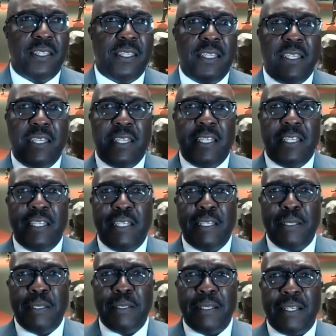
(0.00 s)

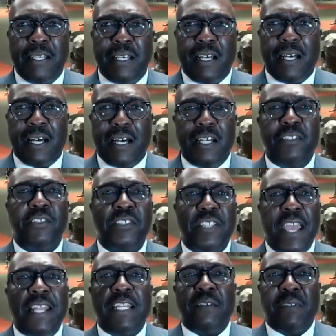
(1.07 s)
the
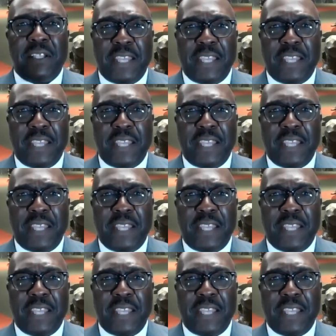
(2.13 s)
understanding of